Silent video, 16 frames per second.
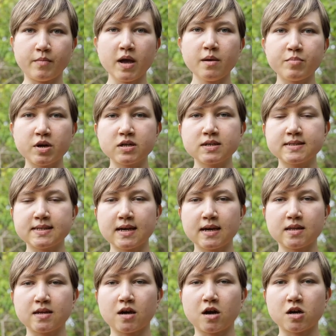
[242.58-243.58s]
my parents
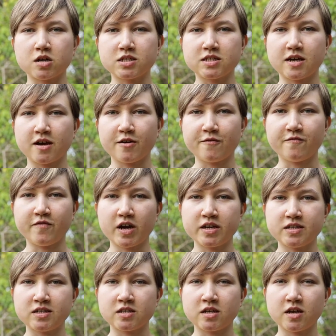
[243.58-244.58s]
had a hard time
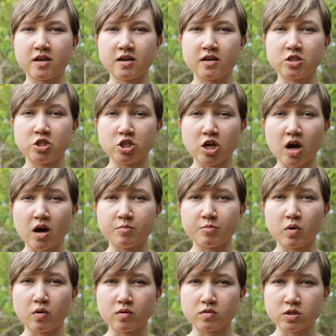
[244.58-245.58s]
finding a job
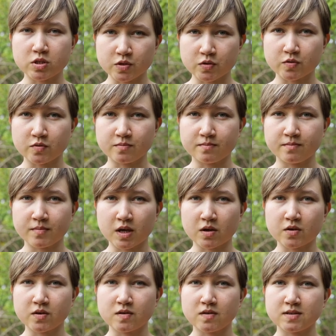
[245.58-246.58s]
too
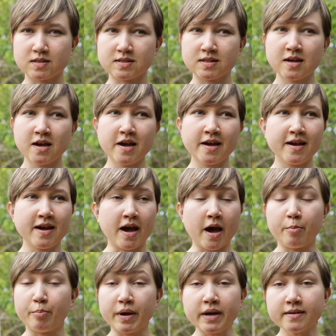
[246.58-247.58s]
because
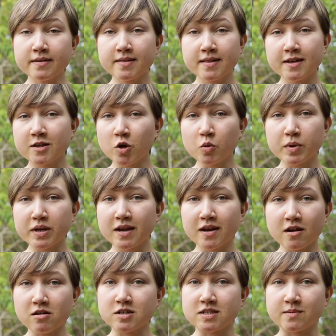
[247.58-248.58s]
apparently nobody
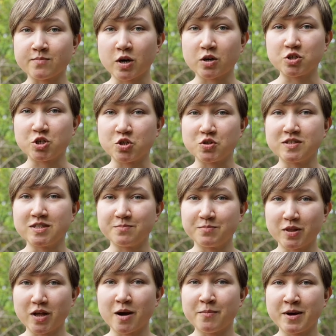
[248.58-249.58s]
cares about your
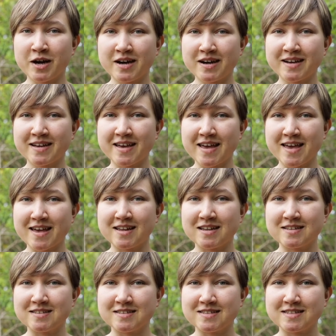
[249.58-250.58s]
diploma
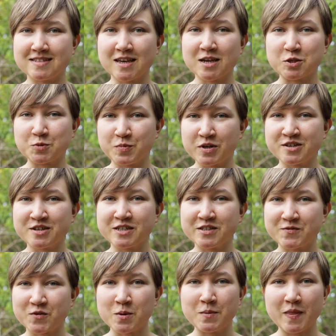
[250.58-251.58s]
and experience
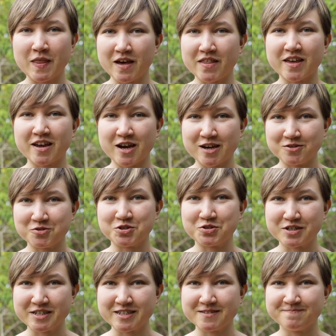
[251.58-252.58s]
from another
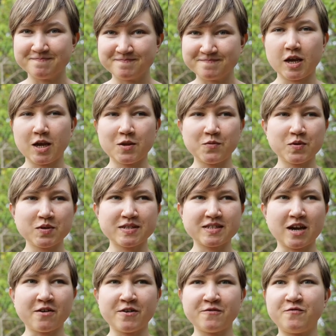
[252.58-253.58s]
country. It was
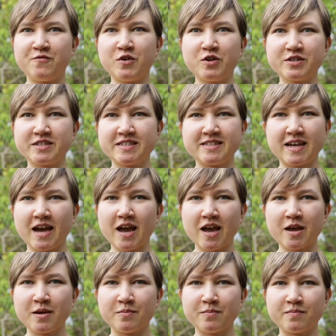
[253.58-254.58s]
our first
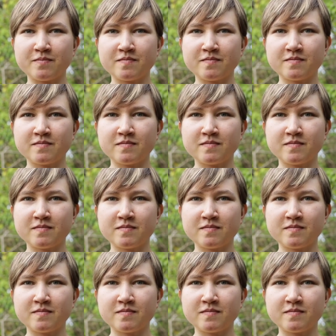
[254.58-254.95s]
time